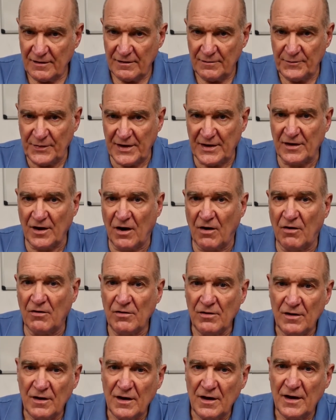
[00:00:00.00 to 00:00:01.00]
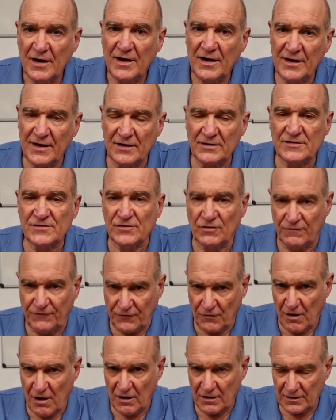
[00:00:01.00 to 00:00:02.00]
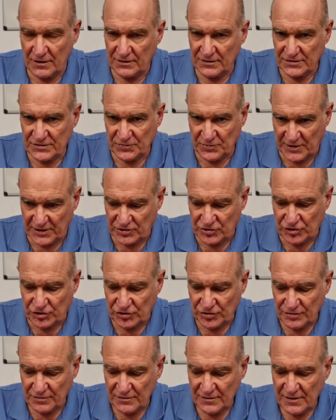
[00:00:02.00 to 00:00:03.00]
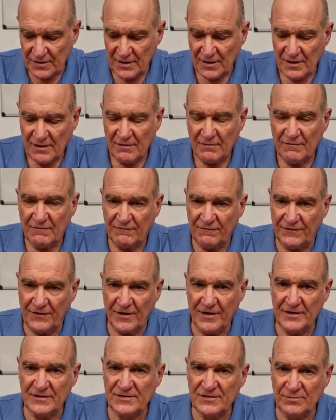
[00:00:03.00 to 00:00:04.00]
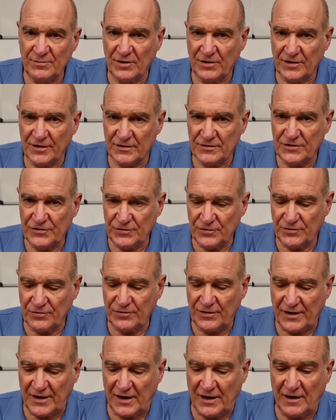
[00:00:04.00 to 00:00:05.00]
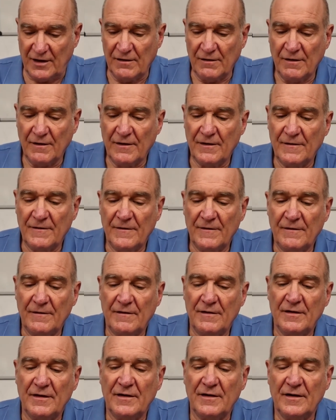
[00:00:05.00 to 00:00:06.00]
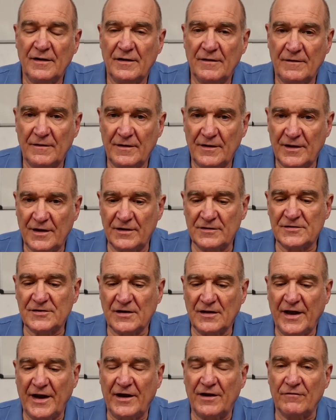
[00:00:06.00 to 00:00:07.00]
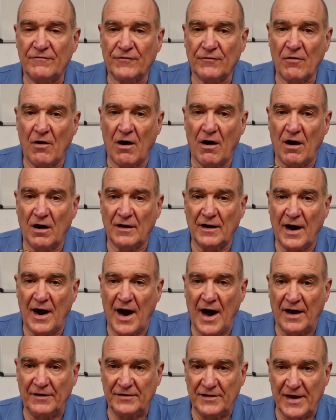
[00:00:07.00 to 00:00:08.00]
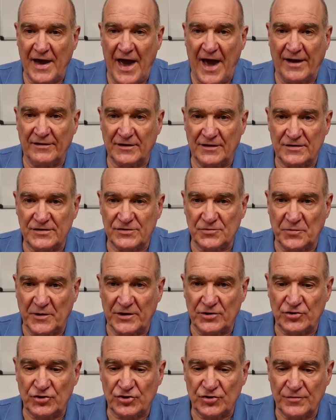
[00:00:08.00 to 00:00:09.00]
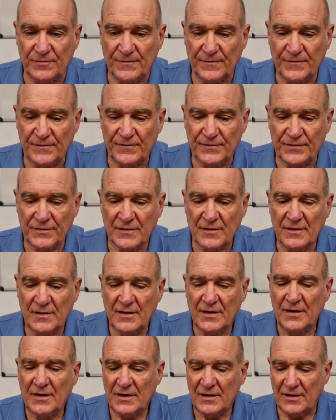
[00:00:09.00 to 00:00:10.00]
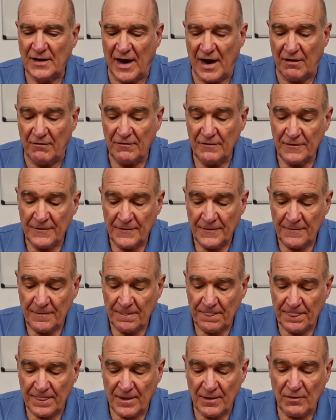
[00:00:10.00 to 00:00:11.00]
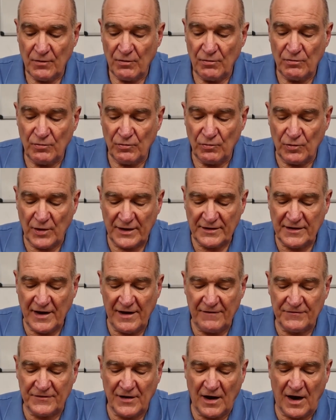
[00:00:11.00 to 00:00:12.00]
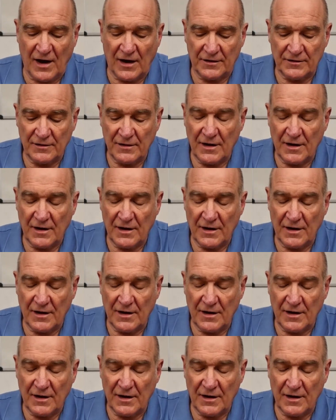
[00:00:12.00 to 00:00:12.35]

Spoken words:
Peco Insulfrog switch. Very similar to the insulated frog on the Atlas switch. Now, what they've done